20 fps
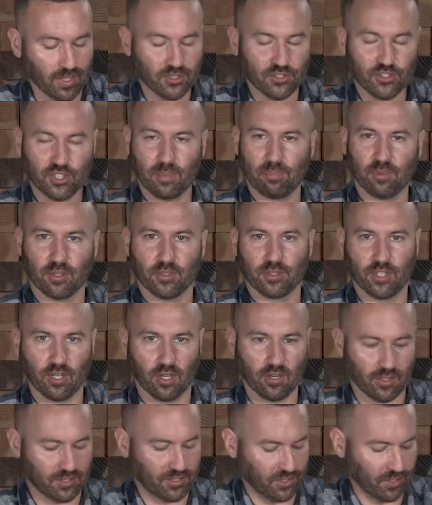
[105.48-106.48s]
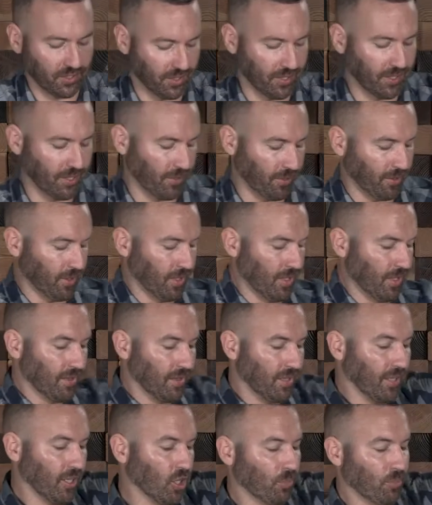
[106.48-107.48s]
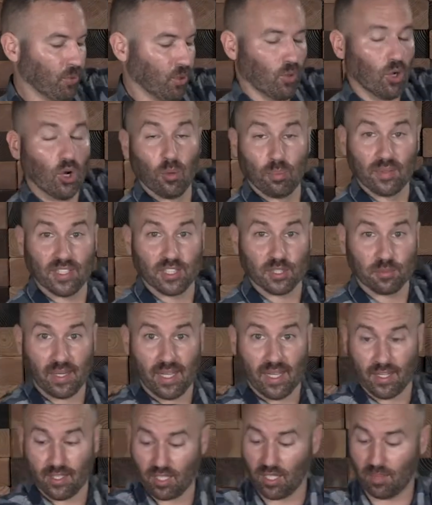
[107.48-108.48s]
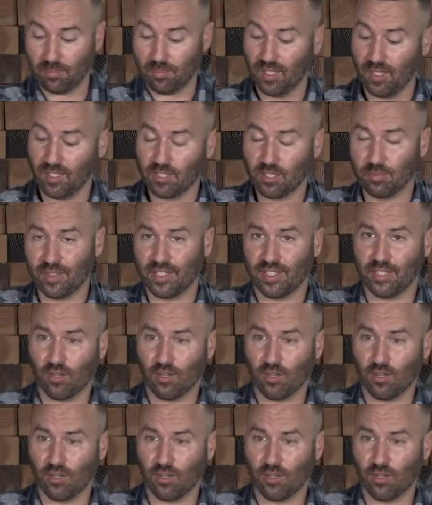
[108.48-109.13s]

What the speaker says: zipper darts in here that help you open this pack up to put the